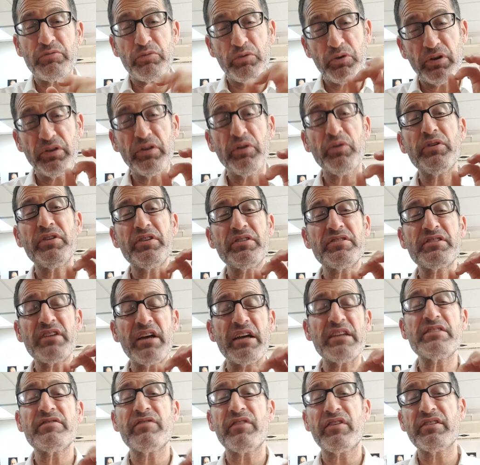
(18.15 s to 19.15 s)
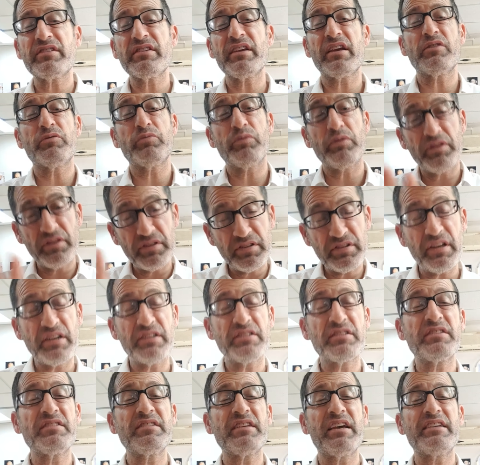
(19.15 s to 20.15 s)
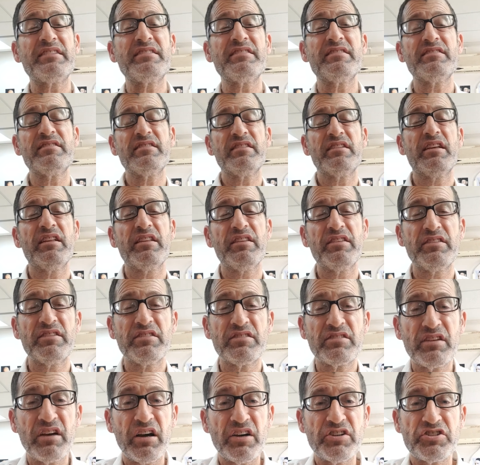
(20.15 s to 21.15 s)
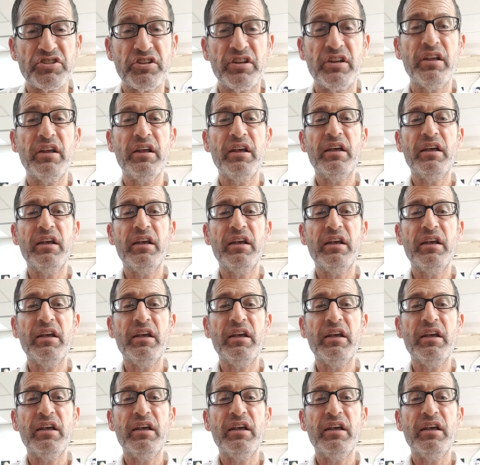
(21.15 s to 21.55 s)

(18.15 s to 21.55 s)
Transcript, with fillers: We all know the size of a kazais. What the size of kazais is another discussion.